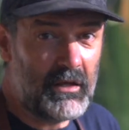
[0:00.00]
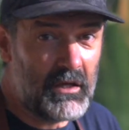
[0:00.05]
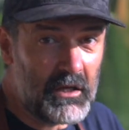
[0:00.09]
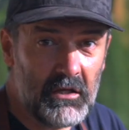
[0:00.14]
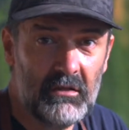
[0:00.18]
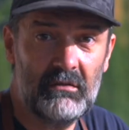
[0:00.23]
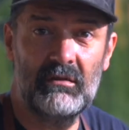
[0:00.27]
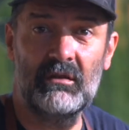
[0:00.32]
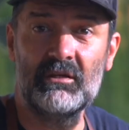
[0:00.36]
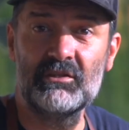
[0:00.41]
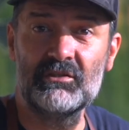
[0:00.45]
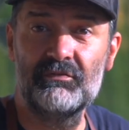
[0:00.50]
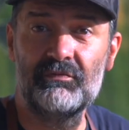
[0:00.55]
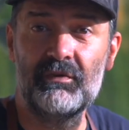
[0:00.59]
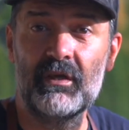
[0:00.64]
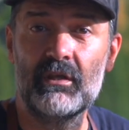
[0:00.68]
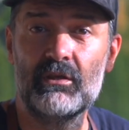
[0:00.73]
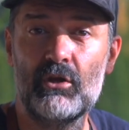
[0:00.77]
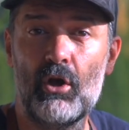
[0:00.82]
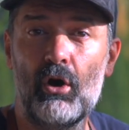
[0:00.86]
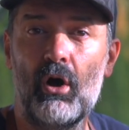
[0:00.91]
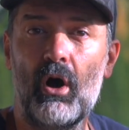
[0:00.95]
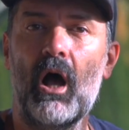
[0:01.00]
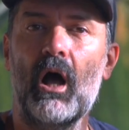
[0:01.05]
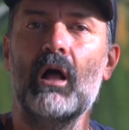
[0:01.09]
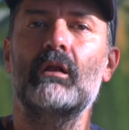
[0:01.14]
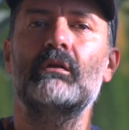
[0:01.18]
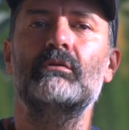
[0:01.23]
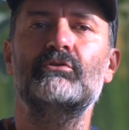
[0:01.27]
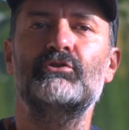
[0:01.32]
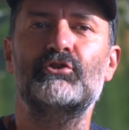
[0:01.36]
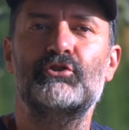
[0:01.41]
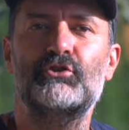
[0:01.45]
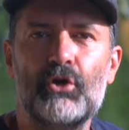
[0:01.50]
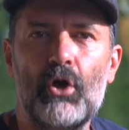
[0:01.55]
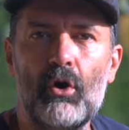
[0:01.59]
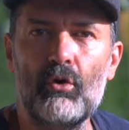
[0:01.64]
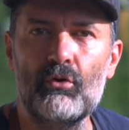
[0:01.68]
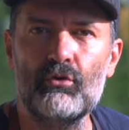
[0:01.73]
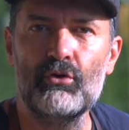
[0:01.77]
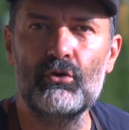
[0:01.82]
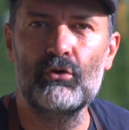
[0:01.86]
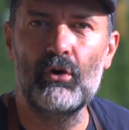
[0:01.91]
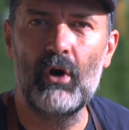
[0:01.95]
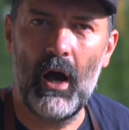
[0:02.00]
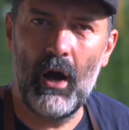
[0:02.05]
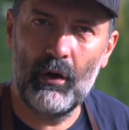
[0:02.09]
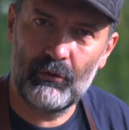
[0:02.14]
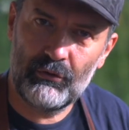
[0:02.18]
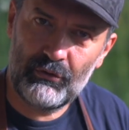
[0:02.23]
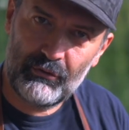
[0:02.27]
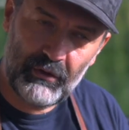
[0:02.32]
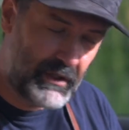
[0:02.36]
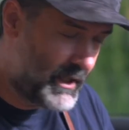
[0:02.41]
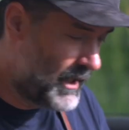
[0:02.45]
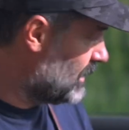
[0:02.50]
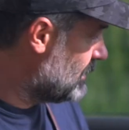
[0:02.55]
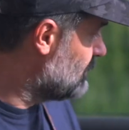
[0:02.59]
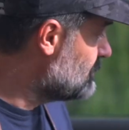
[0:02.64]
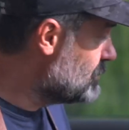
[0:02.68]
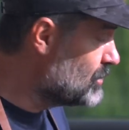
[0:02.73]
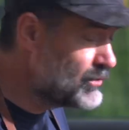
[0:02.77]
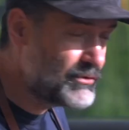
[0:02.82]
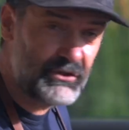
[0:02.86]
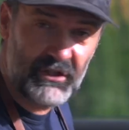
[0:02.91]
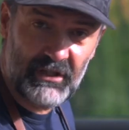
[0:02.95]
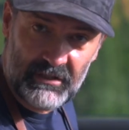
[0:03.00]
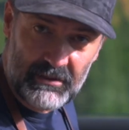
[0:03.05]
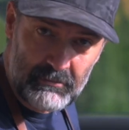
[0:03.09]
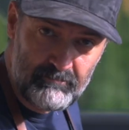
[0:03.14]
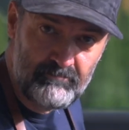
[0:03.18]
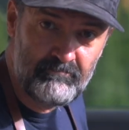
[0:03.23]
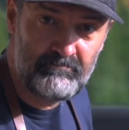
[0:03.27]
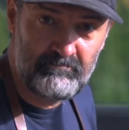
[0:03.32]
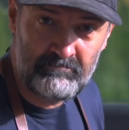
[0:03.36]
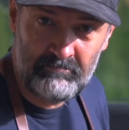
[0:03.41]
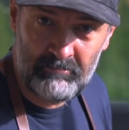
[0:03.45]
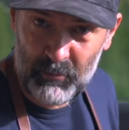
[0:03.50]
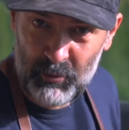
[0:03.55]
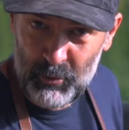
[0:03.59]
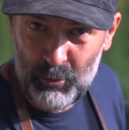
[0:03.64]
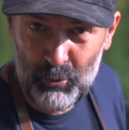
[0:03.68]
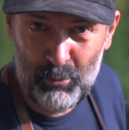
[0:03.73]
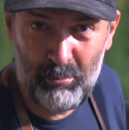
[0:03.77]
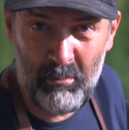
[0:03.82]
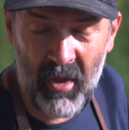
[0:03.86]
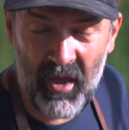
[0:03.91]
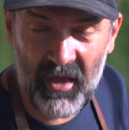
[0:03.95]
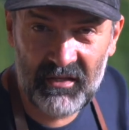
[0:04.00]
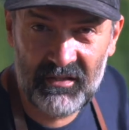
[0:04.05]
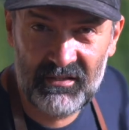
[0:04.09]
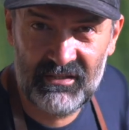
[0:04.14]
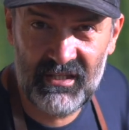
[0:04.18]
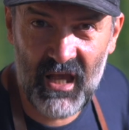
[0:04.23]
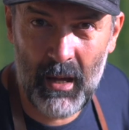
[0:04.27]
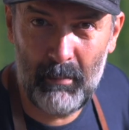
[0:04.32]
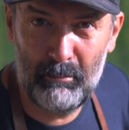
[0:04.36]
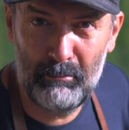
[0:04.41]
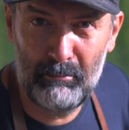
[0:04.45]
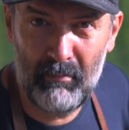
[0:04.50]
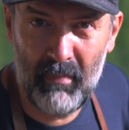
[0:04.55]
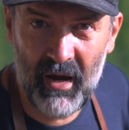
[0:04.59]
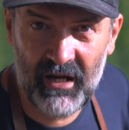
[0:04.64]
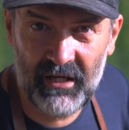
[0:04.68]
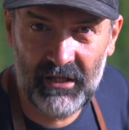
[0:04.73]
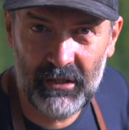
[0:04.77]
in this video I'll show you how you can use it to make some money.